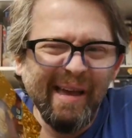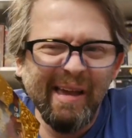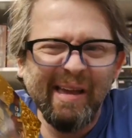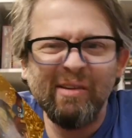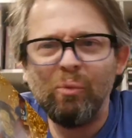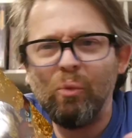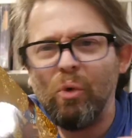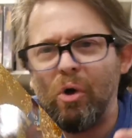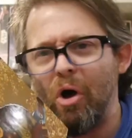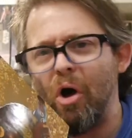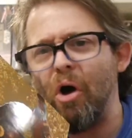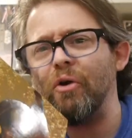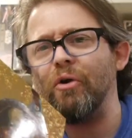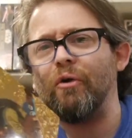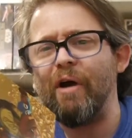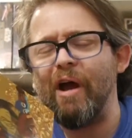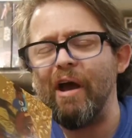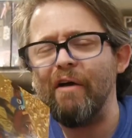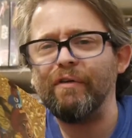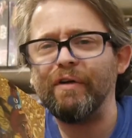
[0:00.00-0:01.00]
I got, we'll call it a
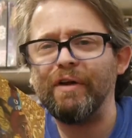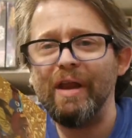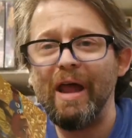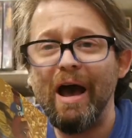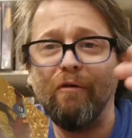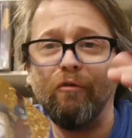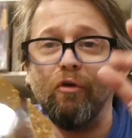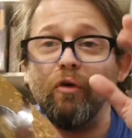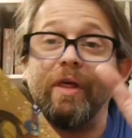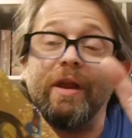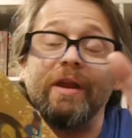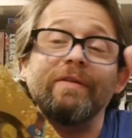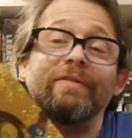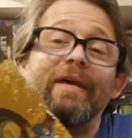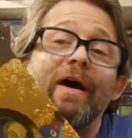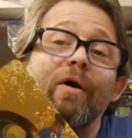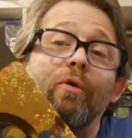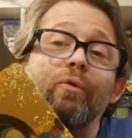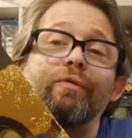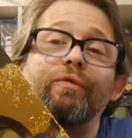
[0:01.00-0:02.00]
graphic novel that
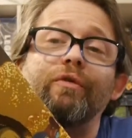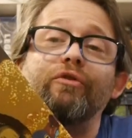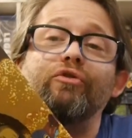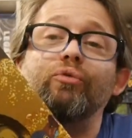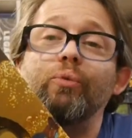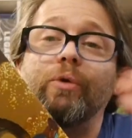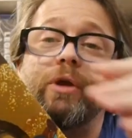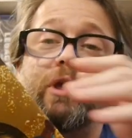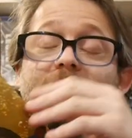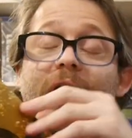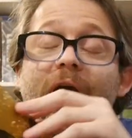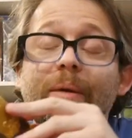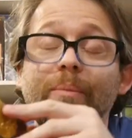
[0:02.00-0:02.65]
is out this week.